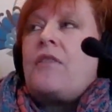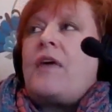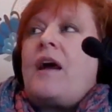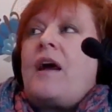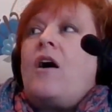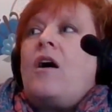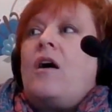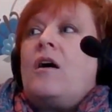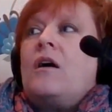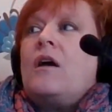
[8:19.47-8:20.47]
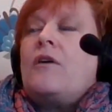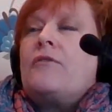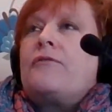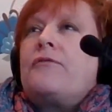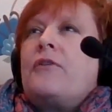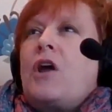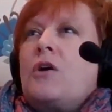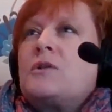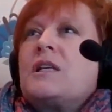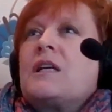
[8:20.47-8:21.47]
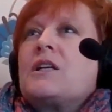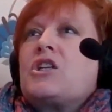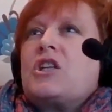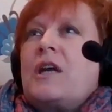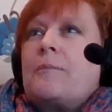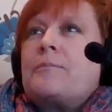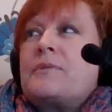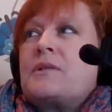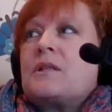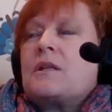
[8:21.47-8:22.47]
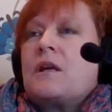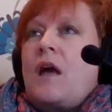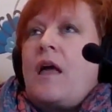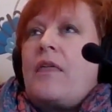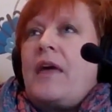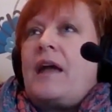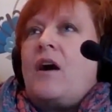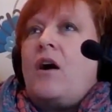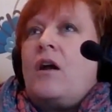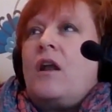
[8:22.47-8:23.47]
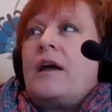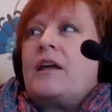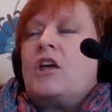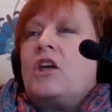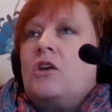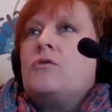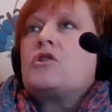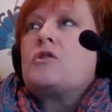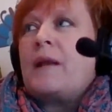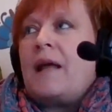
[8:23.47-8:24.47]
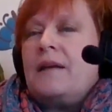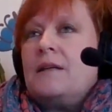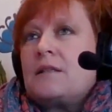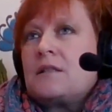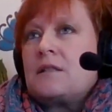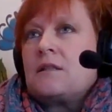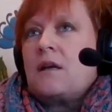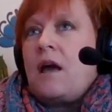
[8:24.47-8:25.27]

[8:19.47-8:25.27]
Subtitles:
there are floating ships that are like huge planets,